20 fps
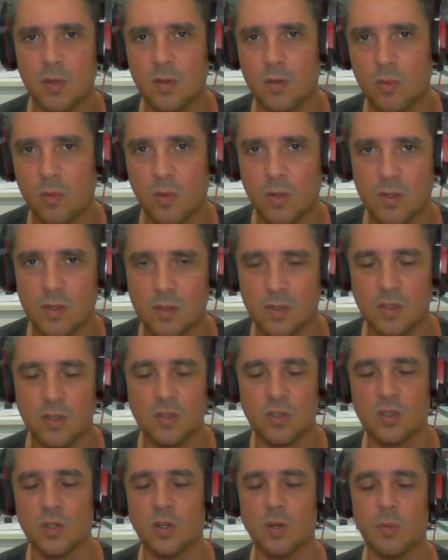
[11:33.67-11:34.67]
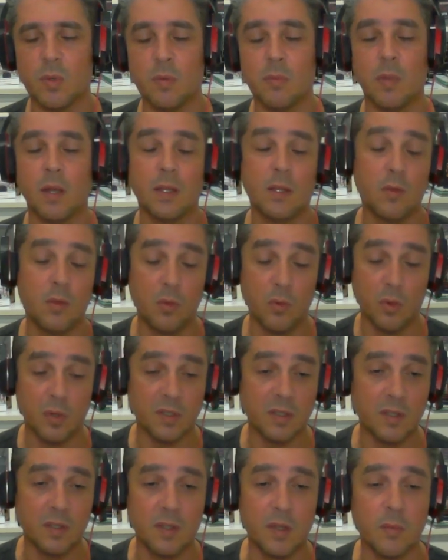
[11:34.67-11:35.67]
was disturbing, but it
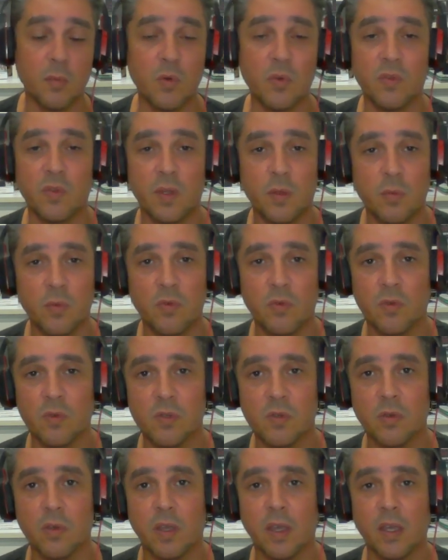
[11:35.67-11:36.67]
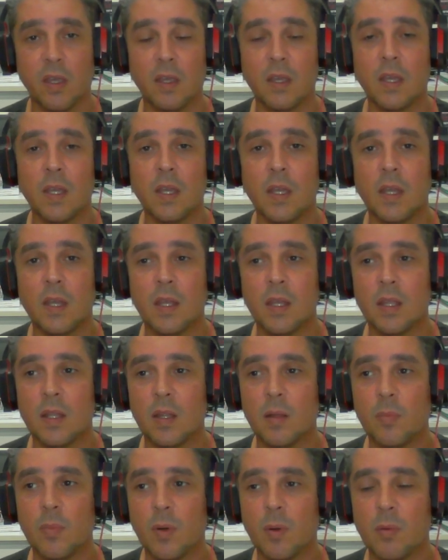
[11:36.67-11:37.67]
wasn't the movie. The movie was okay.
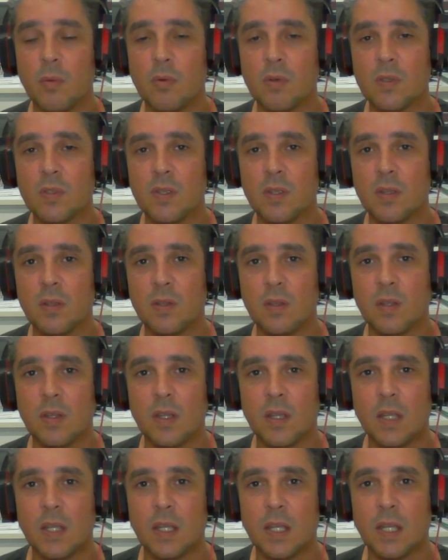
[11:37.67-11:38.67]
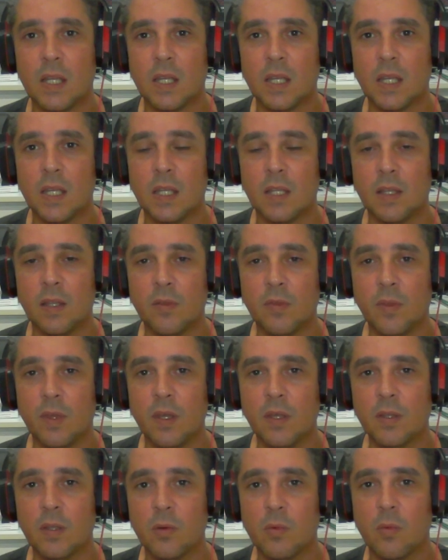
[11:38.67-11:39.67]
The problem was the
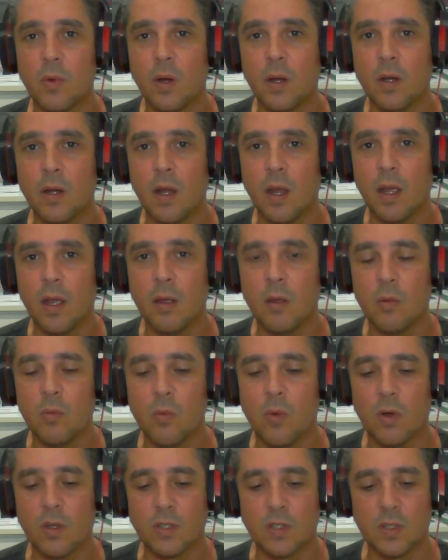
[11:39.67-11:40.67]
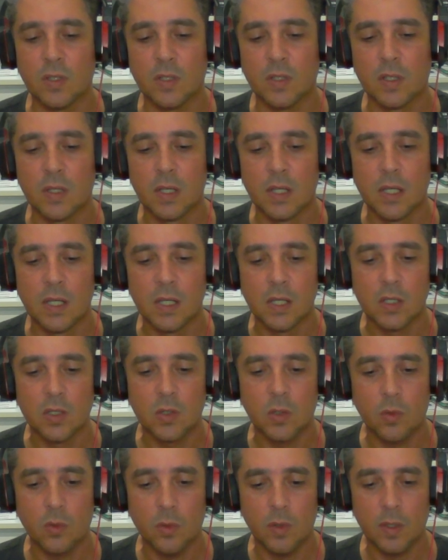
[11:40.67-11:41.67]
theater where I watched.
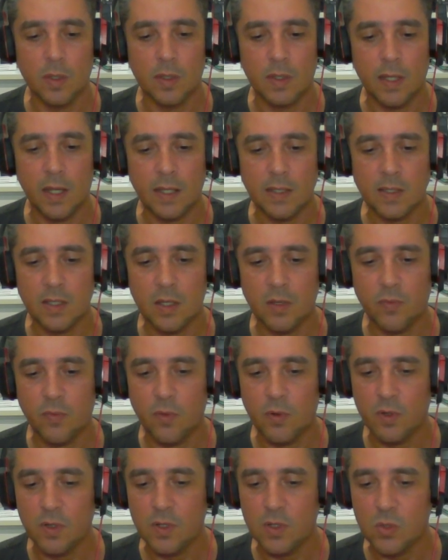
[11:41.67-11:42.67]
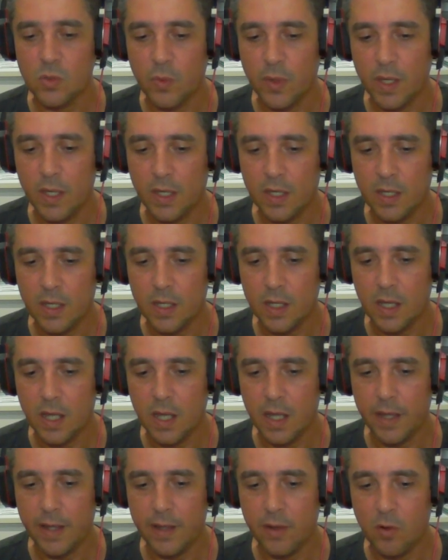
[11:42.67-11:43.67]
So that's it for this week.
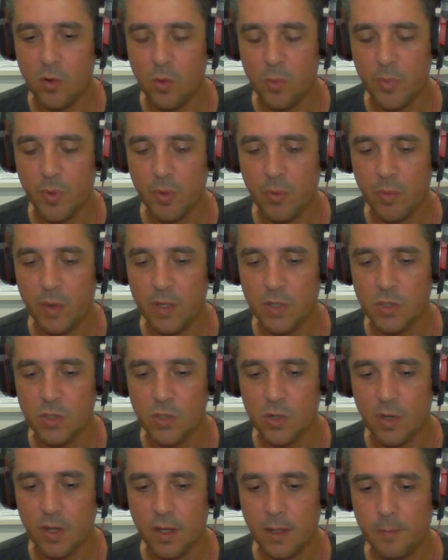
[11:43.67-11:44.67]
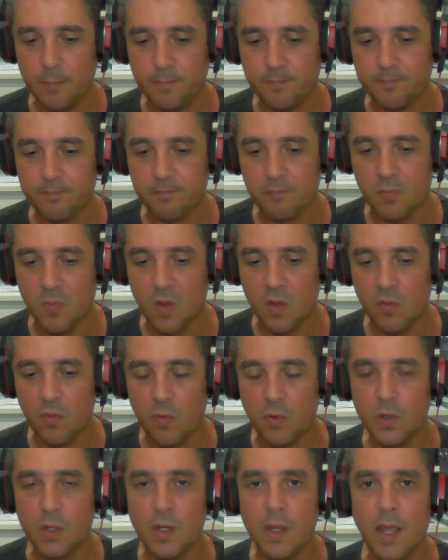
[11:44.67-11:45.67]
I hope you enjoy.
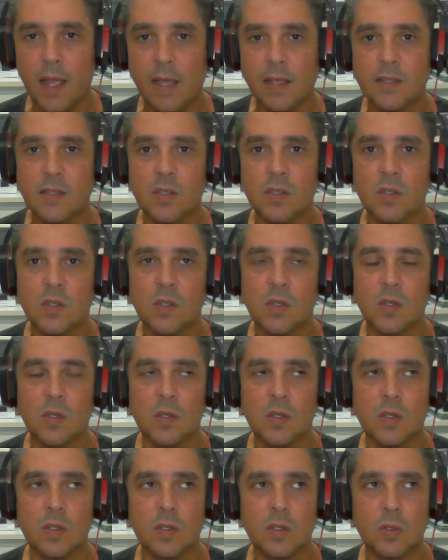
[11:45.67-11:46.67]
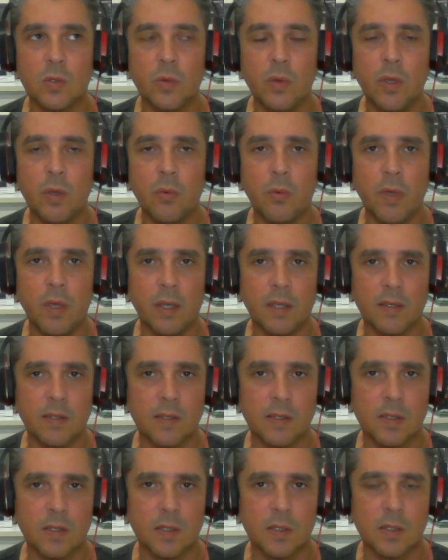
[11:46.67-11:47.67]
For the next 3
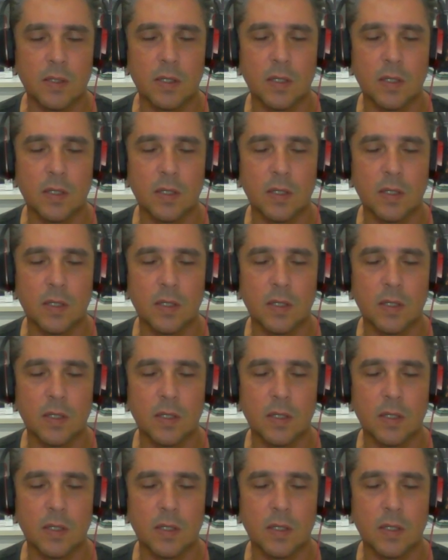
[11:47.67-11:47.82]
weeks,